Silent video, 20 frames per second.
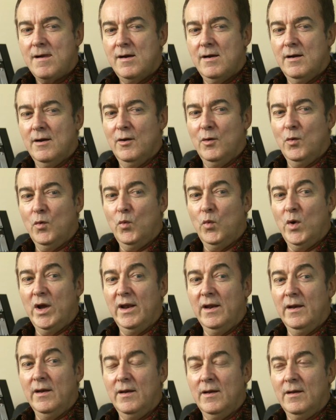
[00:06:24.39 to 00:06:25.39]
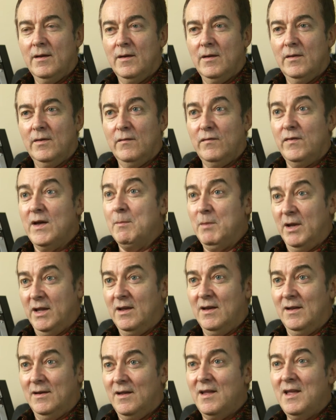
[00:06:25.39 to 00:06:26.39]
uh, when the family
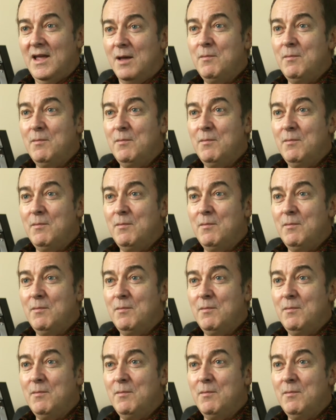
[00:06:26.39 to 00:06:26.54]
had